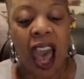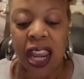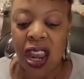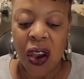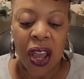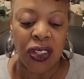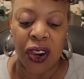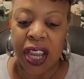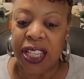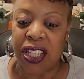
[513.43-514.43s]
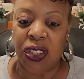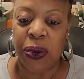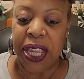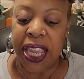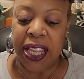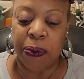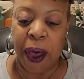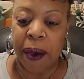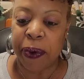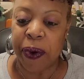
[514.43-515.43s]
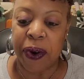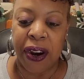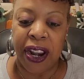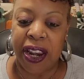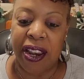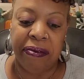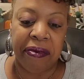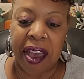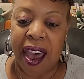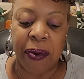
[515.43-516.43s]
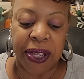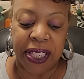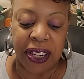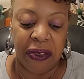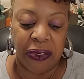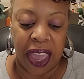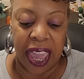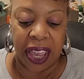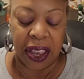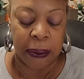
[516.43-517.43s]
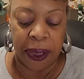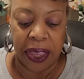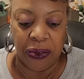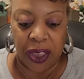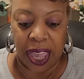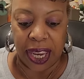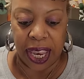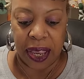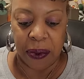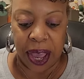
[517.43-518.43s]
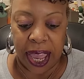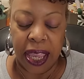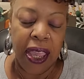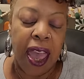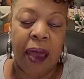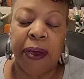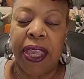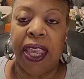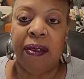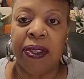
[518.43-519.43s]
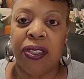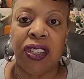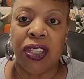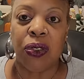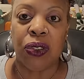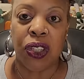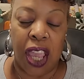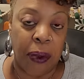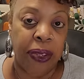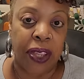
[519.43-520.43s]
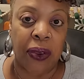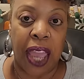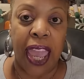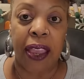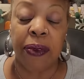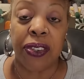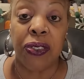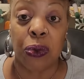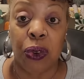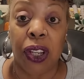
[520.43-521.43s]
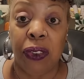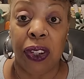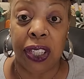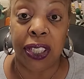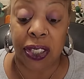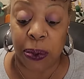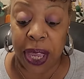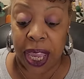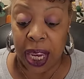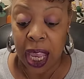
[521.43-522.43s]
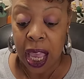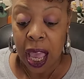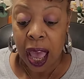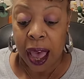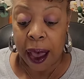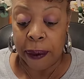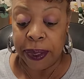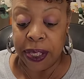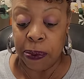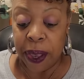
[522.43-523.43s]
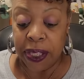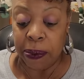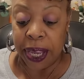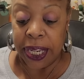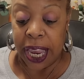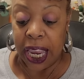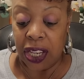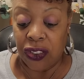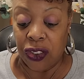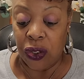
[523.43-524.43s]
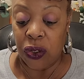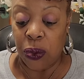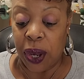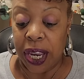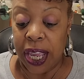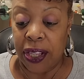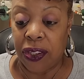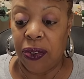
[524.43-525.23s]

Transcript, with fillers: I know I tried the Twinkies popcorn and I wasn't a fan, a big fan anyway. I mean, it was just, it was okay. It was just really, really sweet. Um, this Best Buy date is June 20th,